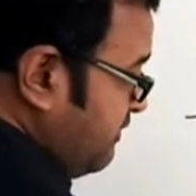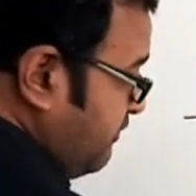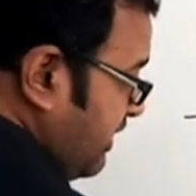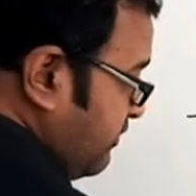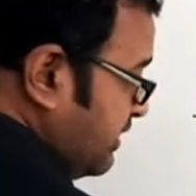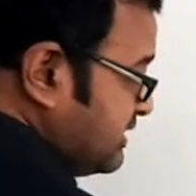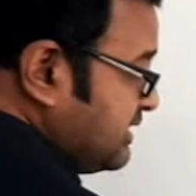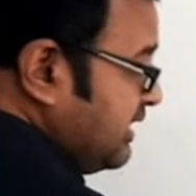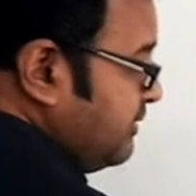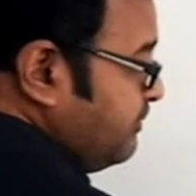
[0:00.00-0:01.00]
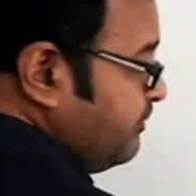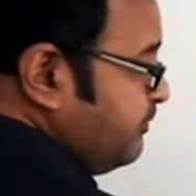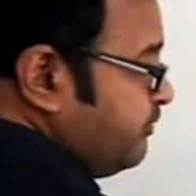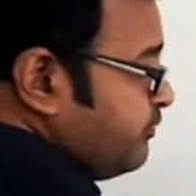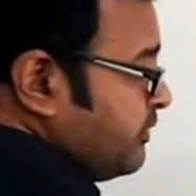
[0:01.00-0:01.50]
5 ones are
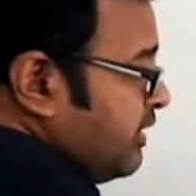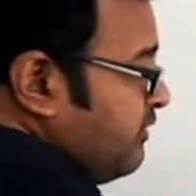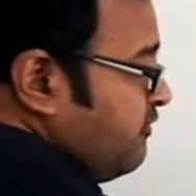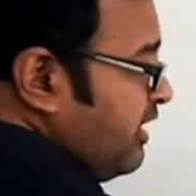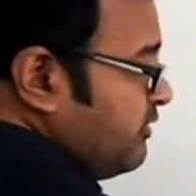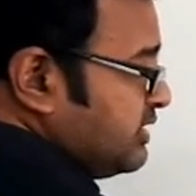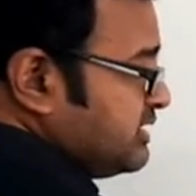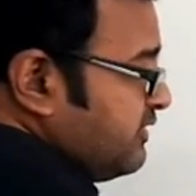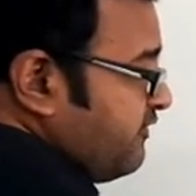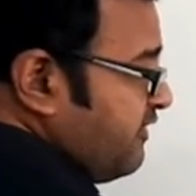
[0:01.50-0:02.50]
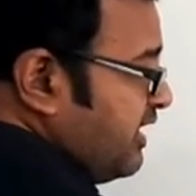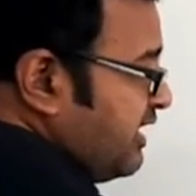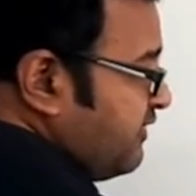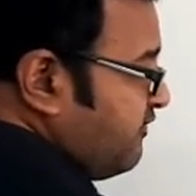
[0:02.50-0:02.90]
5,